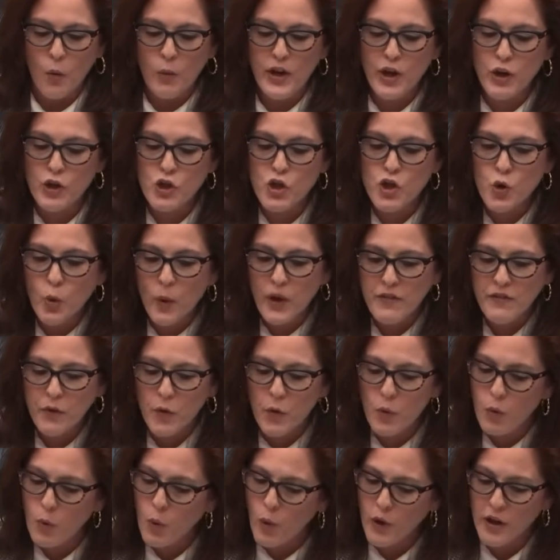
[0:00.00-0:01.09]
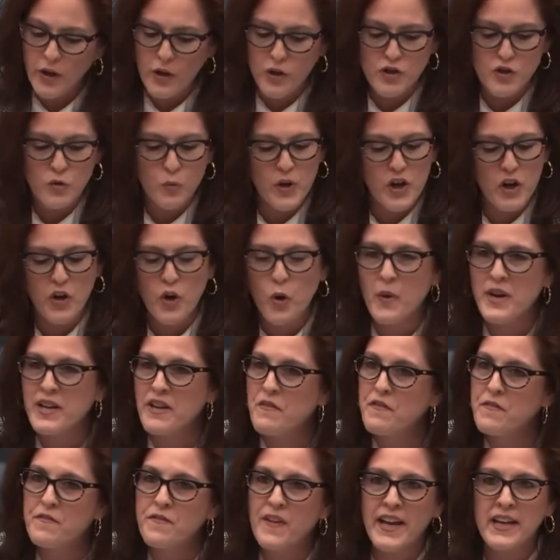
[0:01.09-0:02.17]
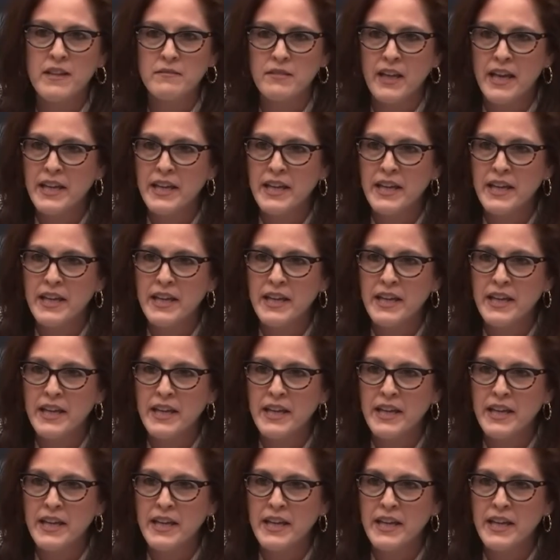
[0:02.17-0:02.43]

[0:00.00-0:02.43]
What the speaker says: We are joyful warriors. We are going to fight